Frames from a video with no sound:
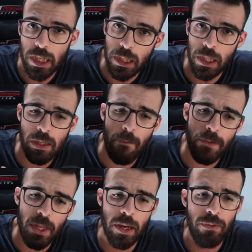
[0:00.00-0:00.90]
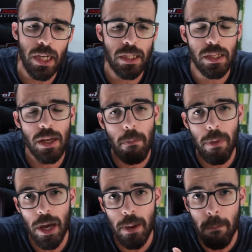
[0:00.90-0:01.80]
It is directed
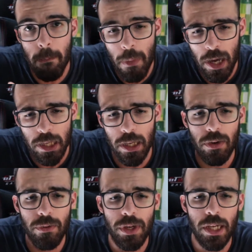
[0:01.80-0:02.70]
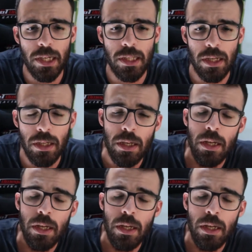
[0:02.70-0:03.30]
by Mike Rianda.